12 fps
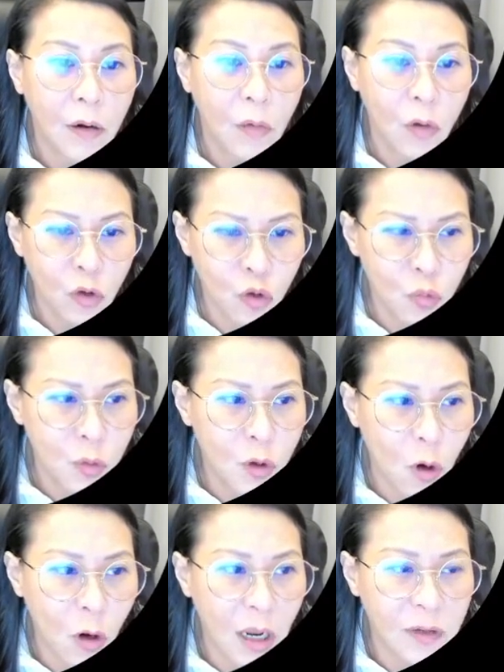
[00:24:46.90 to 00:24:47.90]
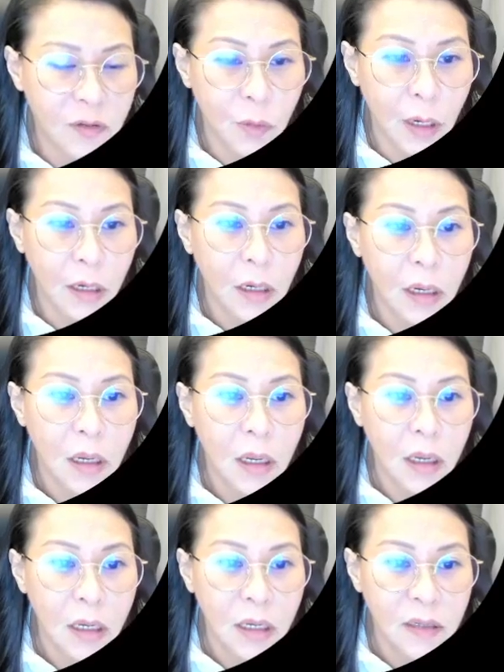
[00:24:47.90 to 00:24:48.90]
What do you mean online is what?
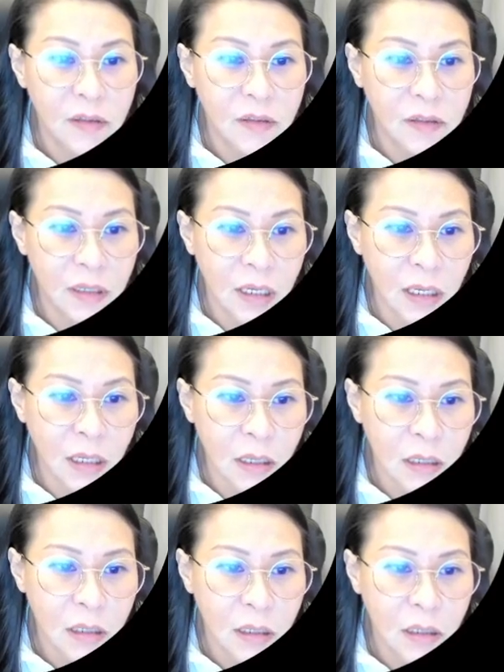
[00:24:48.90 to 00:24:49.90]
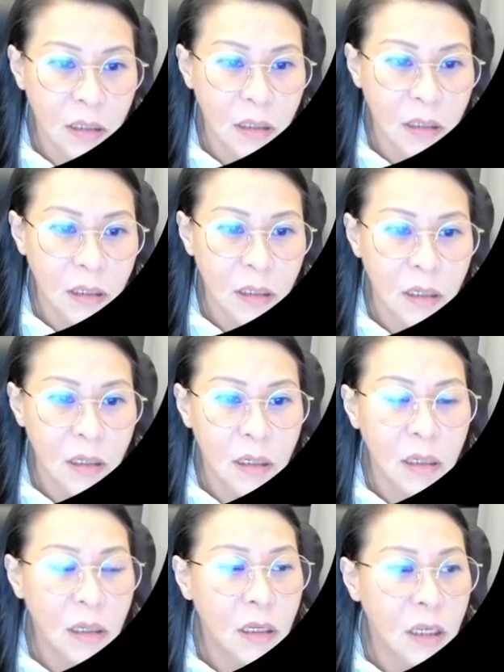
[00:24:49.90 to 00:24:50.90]
It's thing,
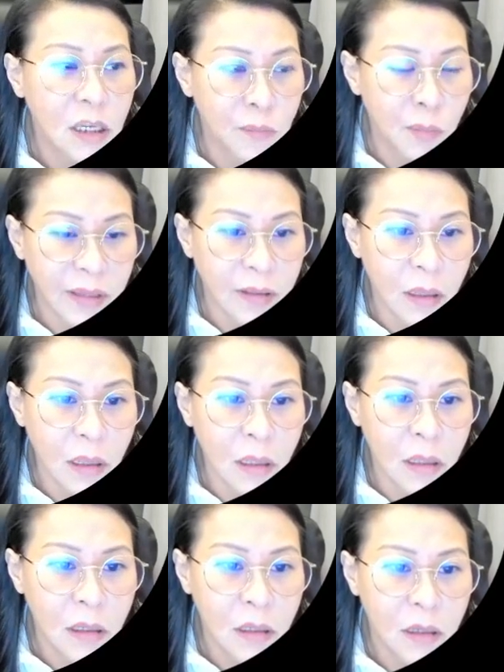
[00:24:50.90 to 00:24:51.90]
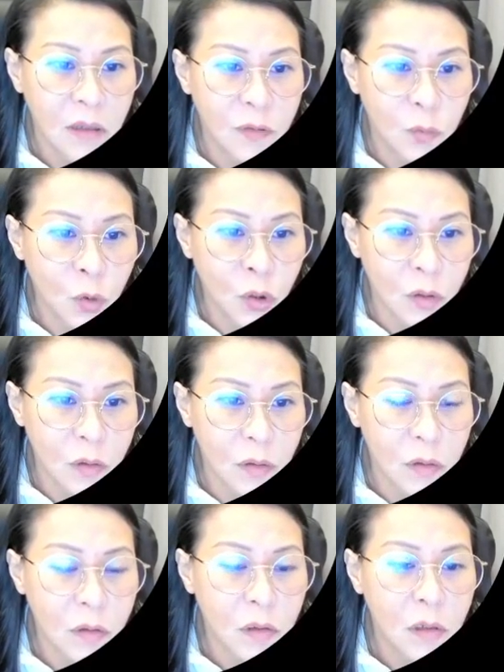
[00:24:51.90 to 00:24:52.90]
it's metal, it's wood,
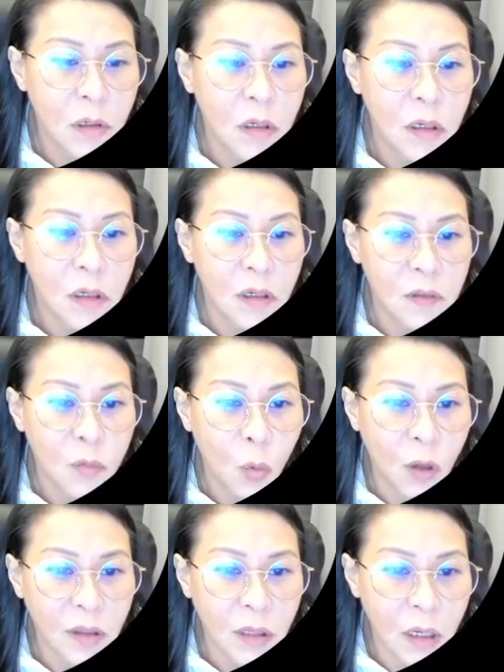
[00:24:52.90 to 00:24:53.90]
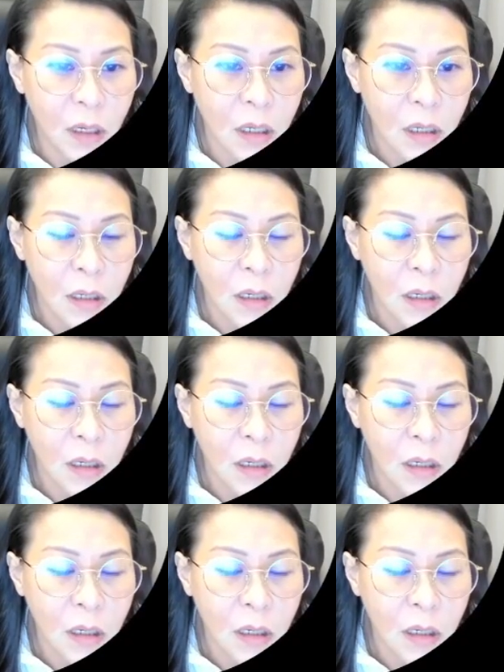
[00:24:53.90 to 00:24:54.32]
it's water,